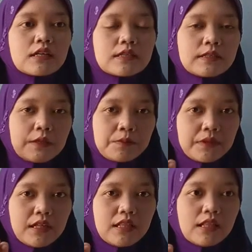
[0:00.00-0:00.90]

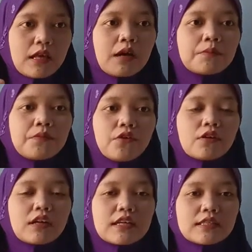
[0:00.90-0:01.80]
simple,
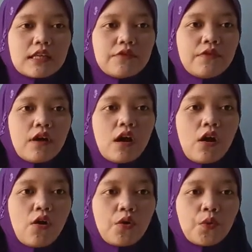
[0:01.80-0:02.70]
progressive,
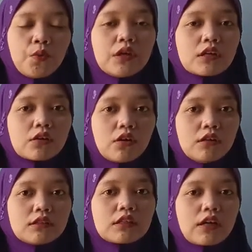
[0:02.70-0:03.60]
or we
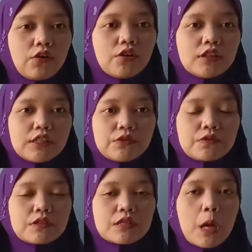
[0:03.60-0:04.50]
call
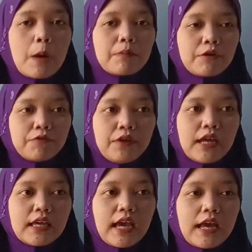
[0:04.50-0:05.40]
continuous,
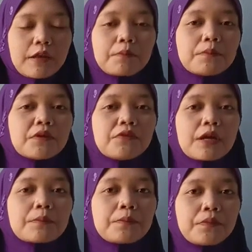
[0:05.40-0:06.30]
perfect, and
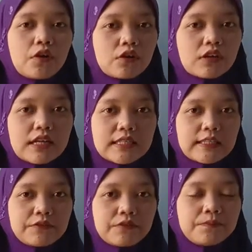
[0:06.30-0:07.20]
perfect progressive.